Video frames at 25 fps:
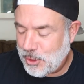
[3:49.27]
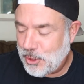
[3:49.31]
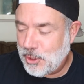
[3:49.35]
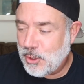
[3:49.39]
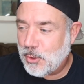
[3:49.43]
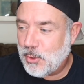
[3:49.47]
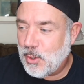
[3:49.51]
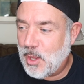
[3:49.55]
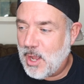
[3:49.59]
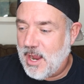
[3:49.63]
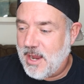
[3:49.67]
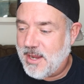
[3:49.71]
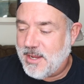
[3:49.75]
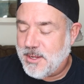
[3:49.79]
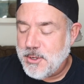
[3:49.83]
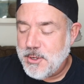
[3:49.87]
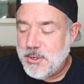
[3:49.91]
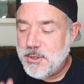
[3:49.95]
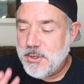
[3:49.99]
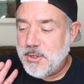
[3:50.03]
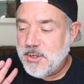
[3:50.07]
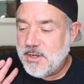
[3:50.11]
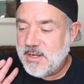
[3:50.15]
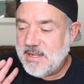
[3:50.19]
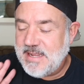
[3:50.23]
you know, like
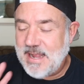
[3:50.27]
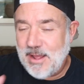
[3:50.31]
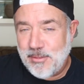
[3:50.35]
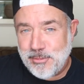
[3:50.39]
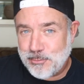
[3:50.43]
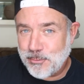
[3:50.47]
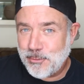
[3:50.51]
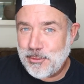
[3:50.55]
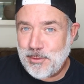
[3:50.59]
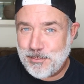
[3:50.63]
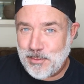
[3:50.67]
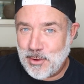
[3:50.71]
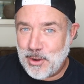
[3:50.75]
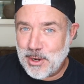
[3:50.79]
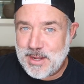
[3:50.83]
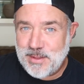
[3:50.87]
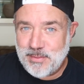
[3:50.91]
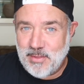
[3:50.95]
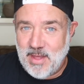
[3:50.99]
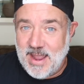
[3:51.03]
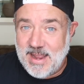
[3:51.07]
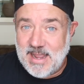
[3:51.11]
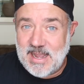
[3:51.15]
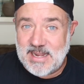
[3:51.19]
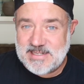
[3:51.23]
get through the book
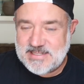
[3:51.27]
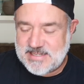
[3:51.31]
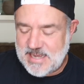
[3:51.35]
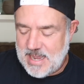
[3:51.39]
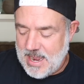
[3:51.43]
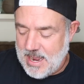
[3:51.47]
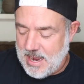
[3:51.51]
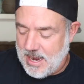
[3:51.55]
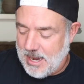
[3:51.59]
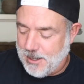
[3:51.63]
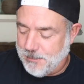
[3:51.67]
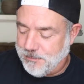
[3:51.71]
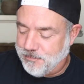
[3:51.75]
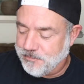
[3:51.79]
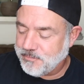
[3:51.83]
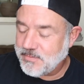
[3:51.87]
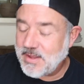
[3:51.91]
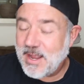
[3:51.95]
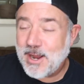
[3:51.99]
in like a day.